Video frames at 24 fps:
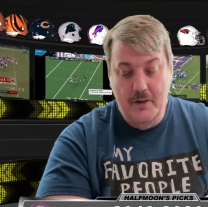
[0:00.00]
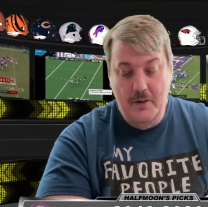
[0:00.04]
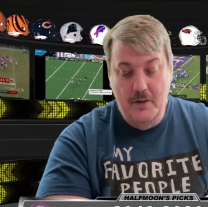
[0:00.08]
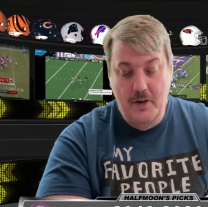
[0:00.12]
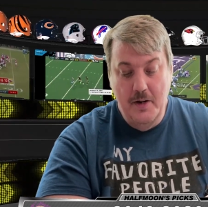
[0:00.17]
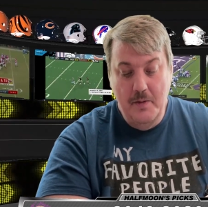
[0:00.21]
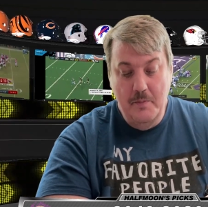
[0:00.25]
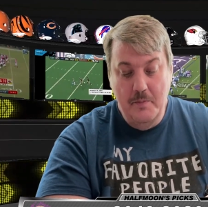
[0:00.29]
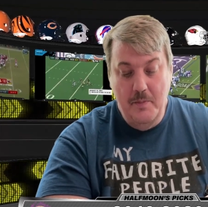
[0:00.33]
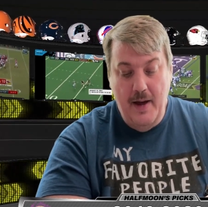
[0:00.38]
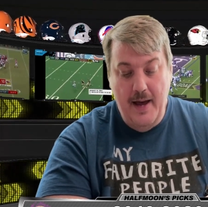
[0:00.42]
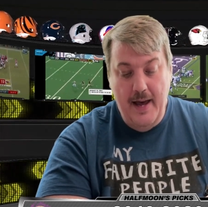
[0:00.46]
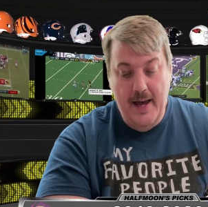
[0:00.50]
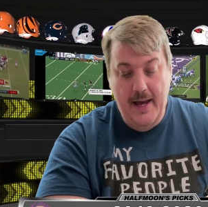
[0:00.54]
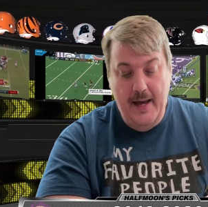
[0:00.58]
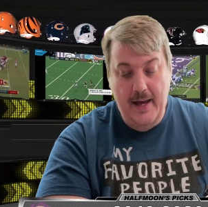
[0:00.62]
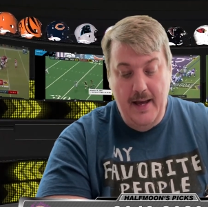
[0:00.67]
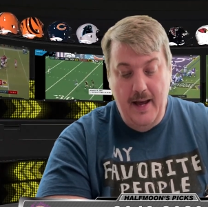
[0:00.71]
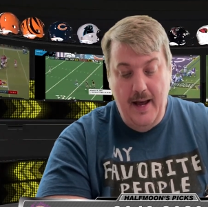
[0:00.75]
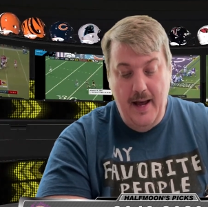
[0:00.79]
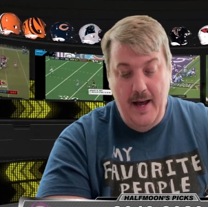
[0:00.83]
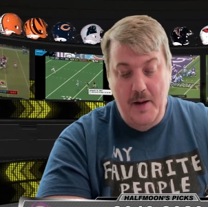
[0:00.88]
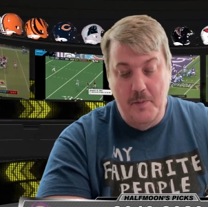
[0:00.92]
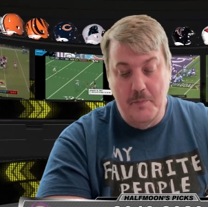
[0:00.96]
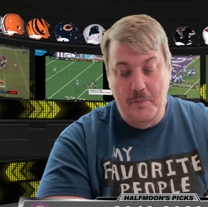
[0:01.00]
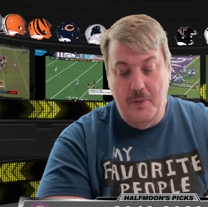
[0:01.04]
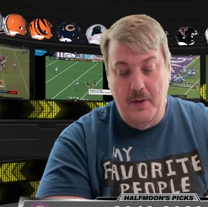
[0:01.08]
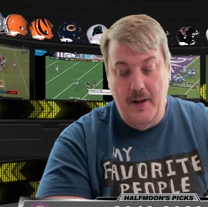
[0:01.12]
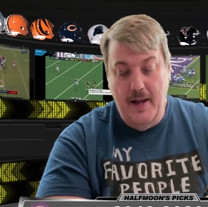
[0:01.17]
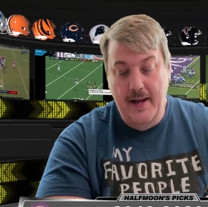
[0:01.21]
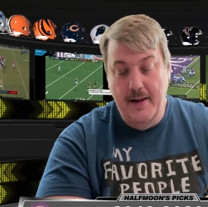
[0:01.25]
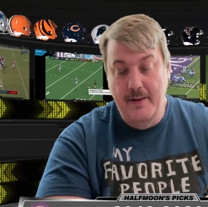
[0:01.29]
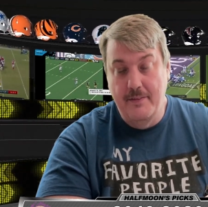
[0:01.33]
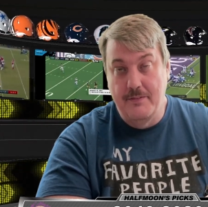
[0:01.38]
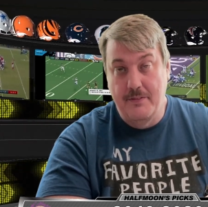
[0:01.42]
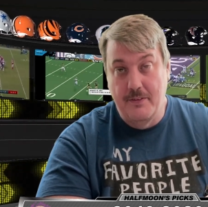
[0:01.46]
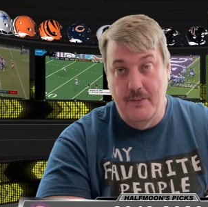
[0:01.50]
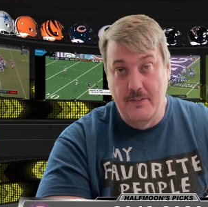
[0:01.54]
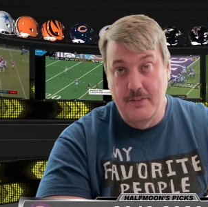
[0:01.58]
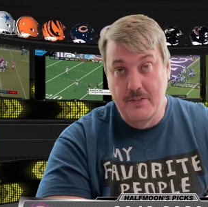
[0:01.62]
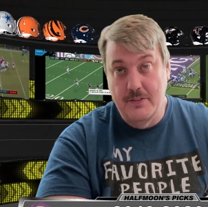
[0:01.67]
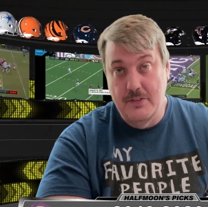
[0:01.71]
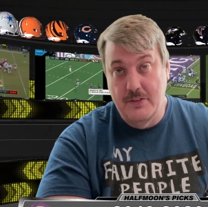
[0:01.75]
Green Bay playing for,